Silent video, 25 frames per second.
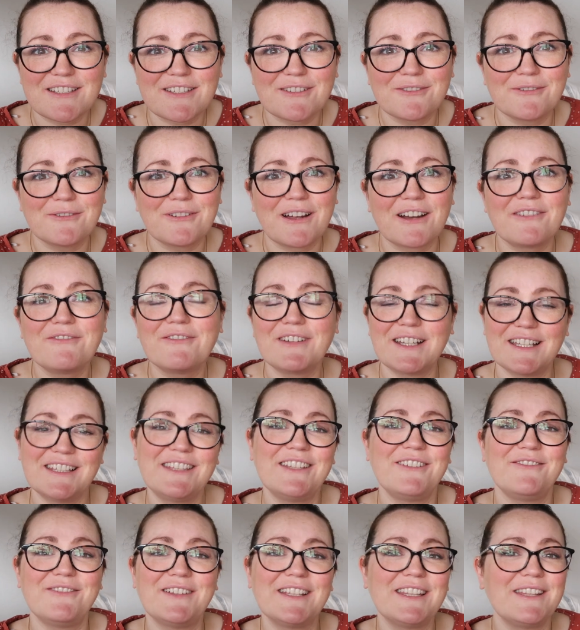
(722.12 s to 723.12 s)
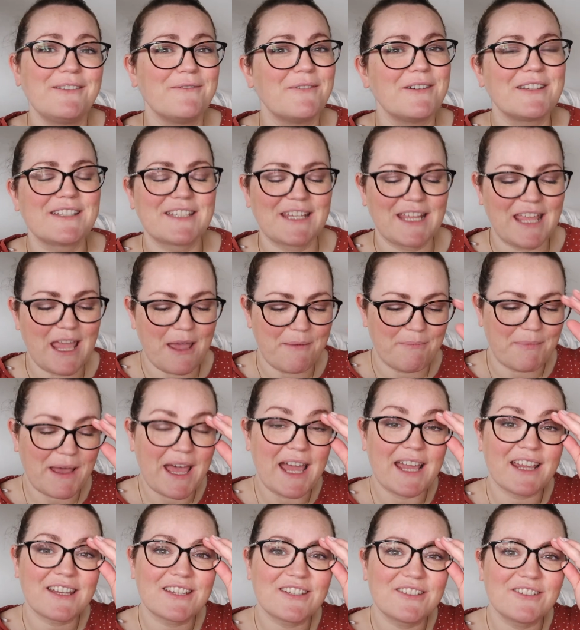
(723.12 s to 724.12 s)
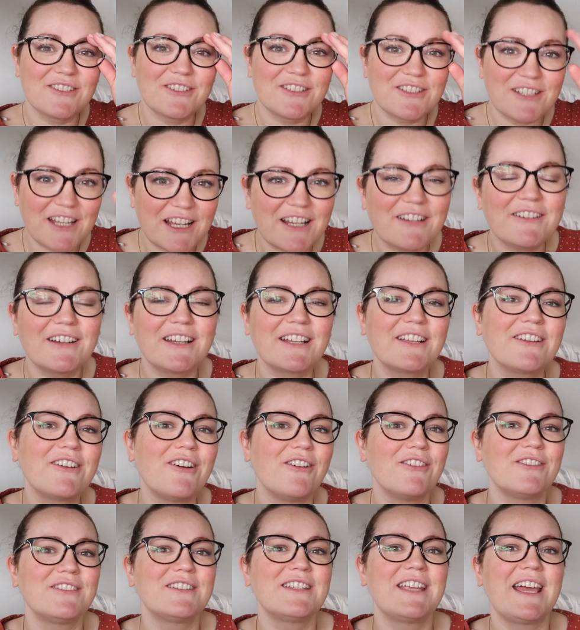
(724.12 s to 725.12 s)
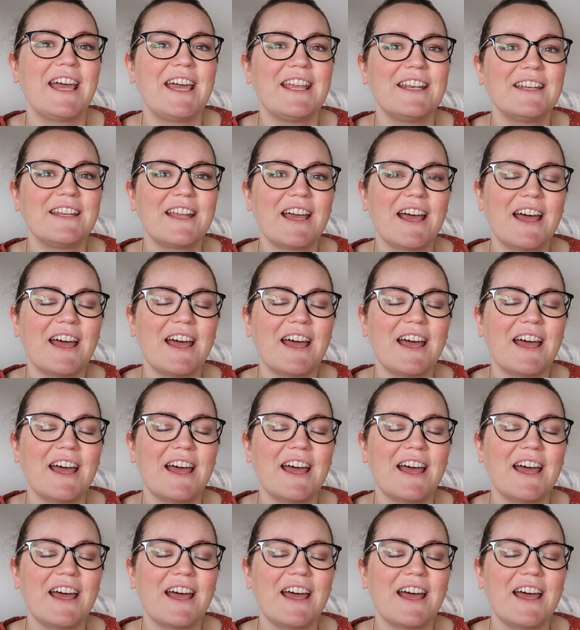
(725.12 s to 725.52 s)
So I really, really want to get back to sharing content